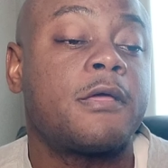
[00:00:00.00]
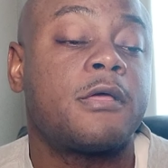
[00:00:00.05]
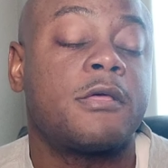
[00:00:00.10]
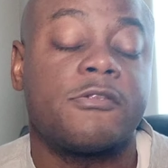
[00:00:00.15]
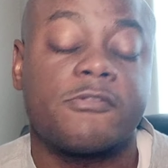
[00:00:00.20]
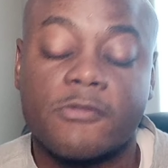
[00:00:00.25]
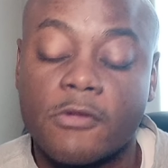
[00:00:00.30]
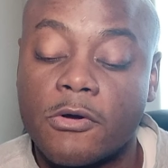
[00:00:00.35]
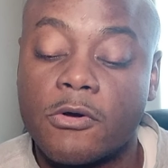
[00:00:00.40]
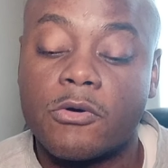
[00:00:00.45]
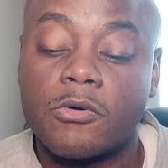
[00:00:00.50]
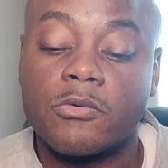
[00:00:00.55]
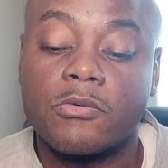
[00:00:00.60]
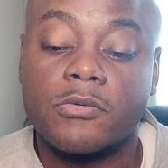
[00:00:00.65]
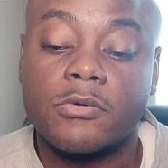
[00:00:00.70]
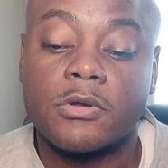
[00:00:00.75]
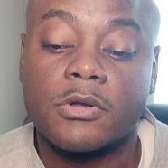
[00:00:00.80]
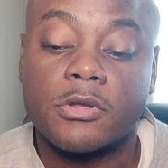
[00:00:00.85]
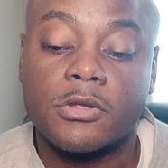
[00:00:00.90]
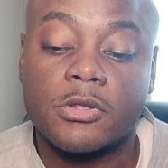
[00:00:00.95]

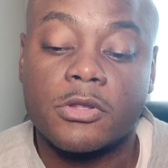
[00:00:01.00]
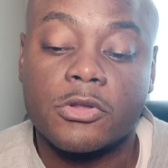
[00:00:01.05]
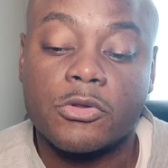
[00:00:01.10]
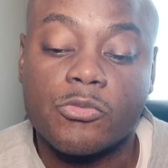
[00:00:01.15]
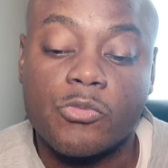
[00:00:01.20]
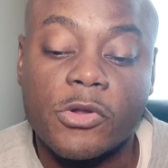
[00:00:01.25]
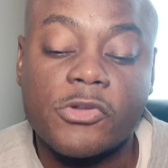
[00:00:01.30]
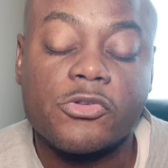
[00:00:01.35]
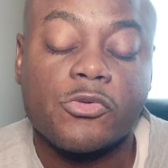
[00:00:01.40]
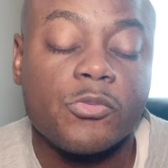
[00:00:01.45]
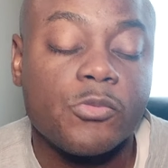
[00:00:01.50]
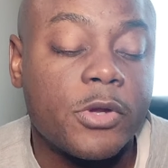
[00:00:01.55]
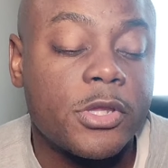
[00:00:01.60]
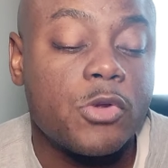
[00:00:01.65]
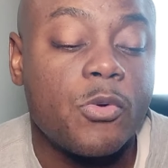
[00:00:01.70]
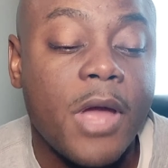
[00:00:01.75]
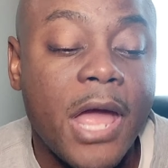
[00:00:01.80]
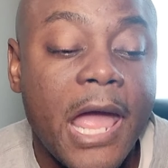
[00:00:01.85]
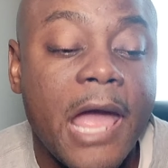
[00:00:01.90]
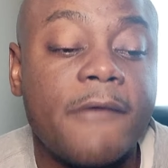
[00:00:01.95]
So when
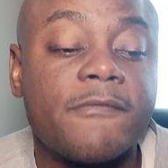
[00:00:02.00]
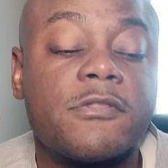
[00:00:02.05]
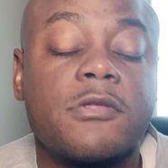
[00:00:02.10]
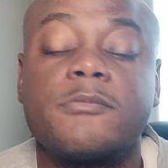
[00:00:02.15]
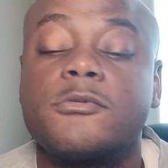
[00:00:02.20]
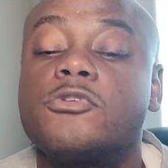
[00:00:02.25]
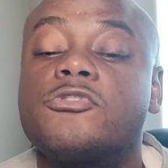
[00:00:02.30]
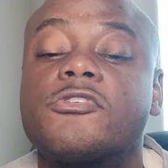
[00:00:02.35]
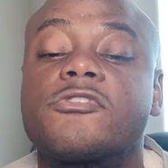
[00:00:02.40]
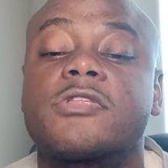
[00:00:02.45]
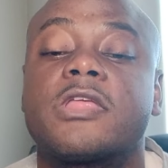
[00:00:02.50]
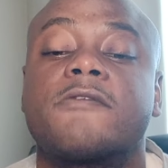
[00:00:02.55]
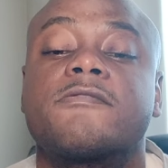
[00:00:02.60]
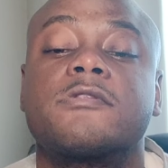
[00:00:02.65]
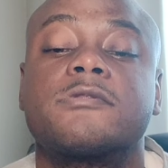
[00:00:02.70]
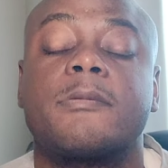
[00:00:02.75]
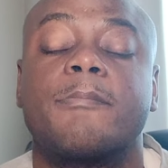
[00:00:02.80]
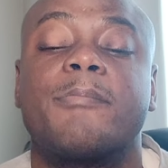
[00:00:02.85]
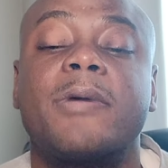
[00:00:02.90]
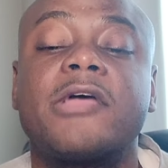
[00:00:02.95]
you have them, you just give
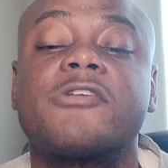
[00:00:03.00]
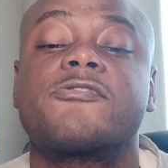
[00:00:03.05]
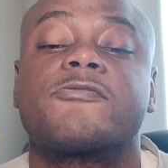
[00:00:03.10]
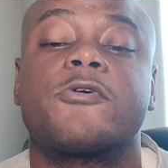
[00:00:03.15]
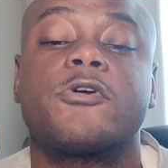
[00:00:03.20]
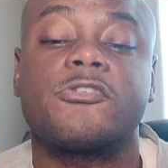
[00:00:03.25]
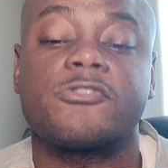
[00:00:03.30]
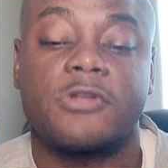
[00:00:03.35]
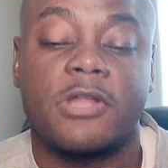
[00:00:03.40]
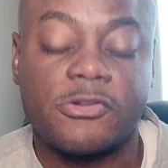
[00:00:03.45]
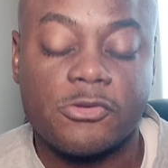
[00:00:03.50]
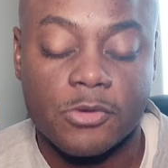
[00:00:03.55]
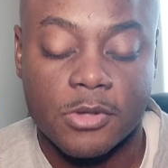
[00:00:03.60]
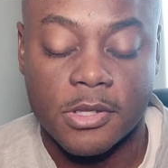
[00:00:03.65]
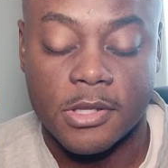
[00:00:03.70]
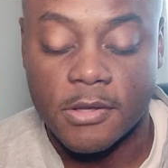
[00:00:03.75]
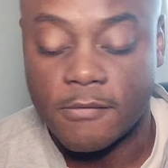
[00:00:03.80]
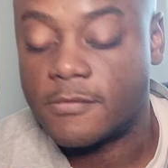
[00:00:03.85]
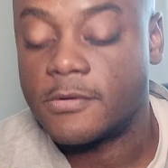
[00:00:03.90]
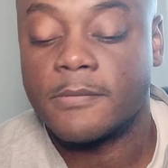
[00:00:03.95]
them the best version that you can
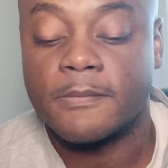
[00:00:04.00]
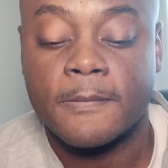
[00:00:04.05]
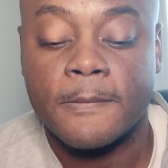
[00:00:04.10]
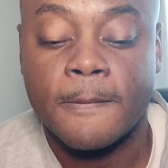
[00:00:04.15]
give them.